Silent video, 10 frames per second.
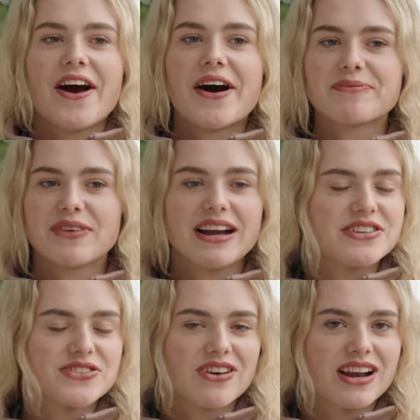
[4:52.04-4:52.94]
I'm really
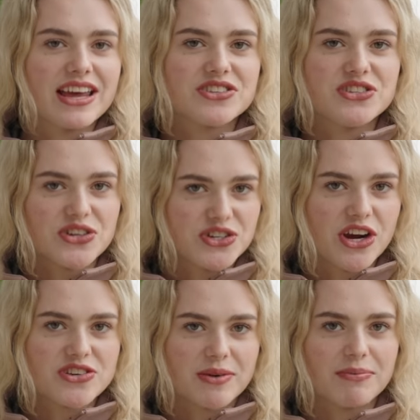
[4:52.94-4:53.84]
struggling to do
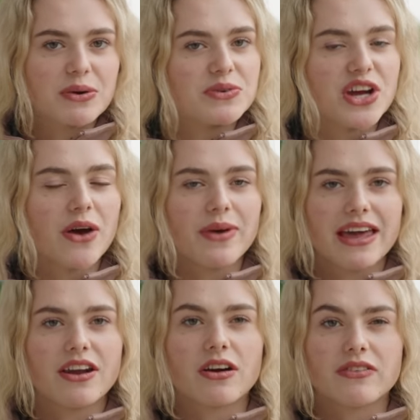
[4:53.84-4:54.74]
show jumping with Joey
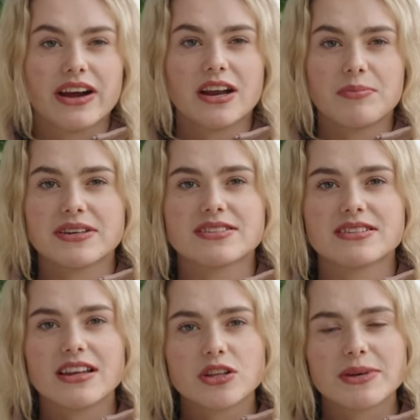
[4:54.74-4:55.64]
in our arena because
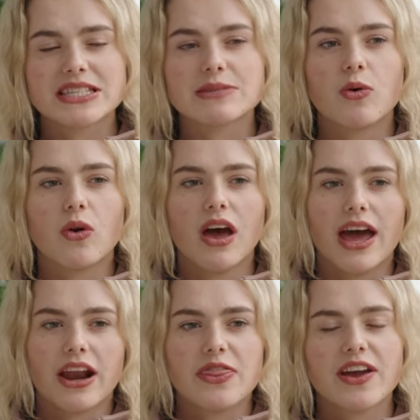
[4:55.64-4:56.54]
it's a little bit smaller.
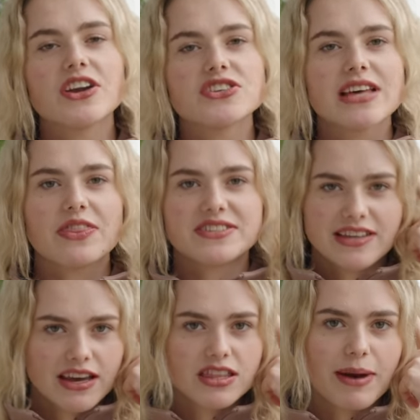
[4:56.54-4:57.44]
And I think I just had this
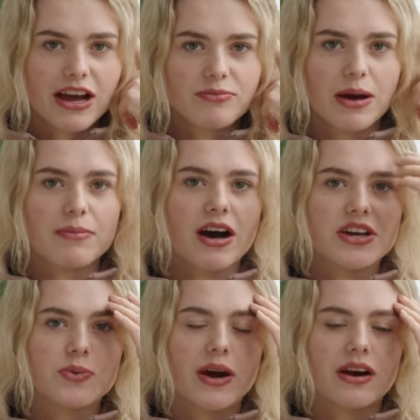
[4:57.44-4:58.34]
thing in the back of my
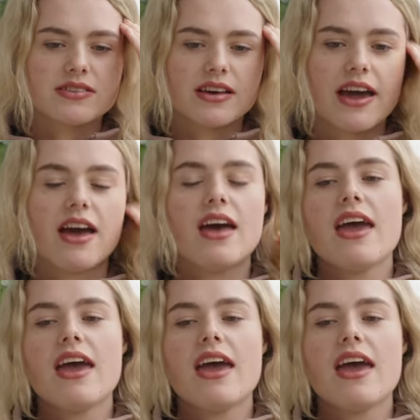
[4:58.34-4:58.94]
mind where I was like,